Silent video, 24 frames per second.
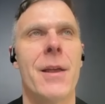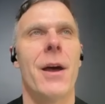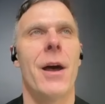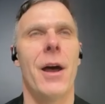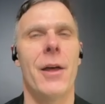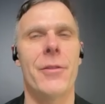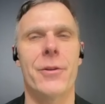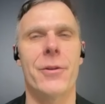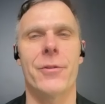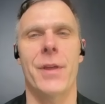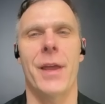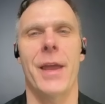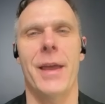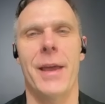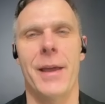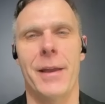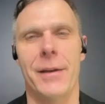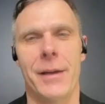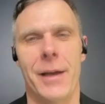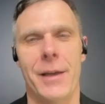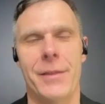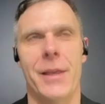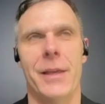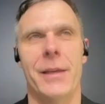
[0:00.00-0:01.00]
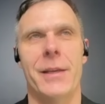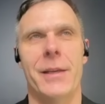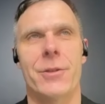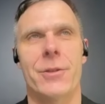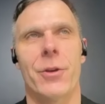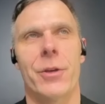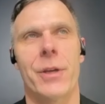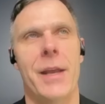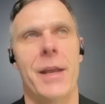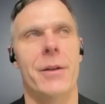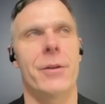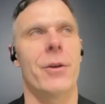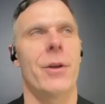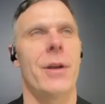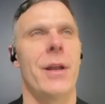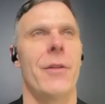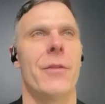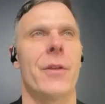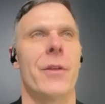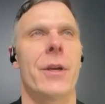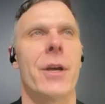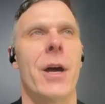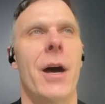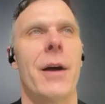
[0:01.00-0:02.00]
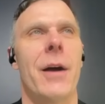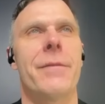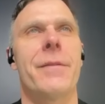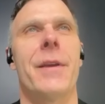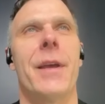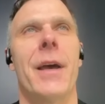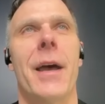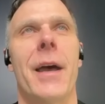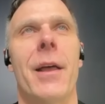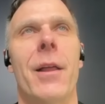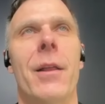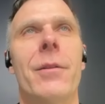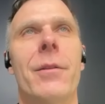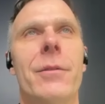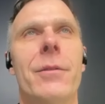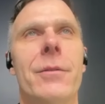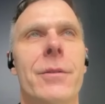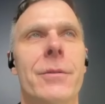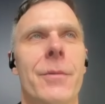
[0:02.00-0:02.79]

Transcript: Other than, I think it's okay to go down the coffee aisle.